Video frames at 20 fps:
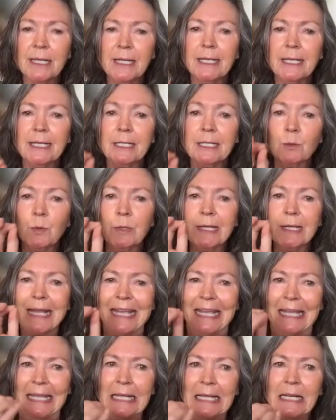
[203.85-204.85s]
is we are
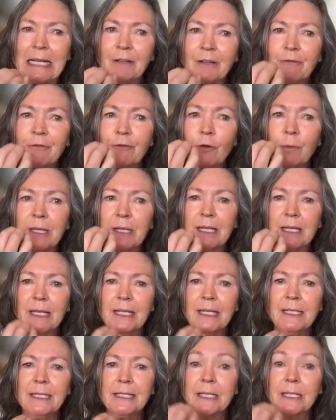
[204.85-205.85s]
healing from the
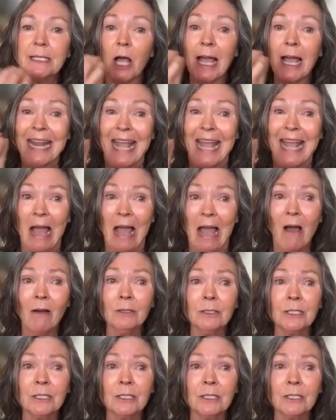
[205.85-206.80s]
inside out,